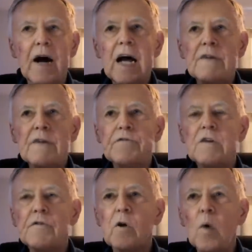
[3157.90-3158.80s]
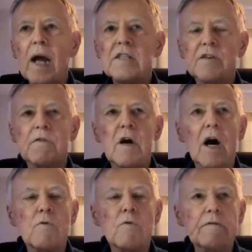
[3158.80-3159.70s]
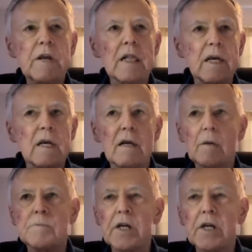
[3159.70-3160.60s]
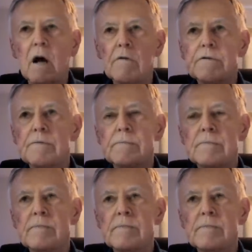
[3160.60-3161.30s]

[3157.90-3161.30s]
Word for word: five different ways of God revealing himself.